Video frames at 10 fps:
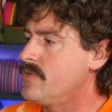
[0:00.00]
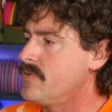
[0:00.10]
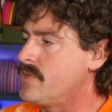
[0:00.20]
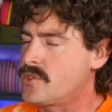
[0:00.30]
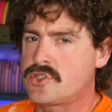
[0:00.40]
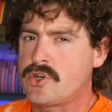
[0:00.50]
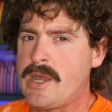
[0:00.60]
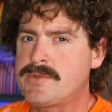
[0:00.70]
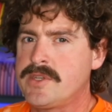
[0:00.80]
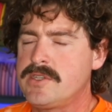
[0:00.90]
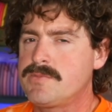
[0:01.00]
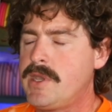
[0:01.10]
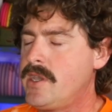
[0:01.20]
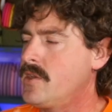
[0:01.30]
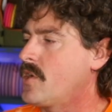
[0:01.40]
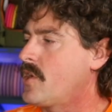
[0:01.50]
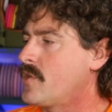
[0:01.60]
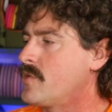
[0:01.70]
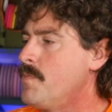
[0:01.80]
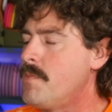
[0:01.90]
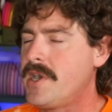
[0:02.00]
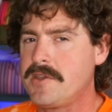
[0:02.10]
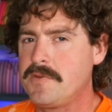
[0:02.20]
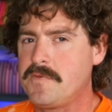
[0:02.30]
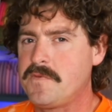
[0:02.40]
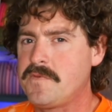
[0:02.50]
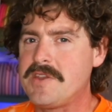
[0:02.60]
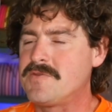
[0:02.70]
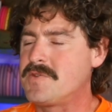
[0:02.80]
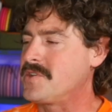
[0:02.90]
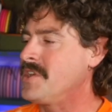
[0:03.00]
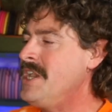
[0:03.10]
the straps on this bag are my favorite.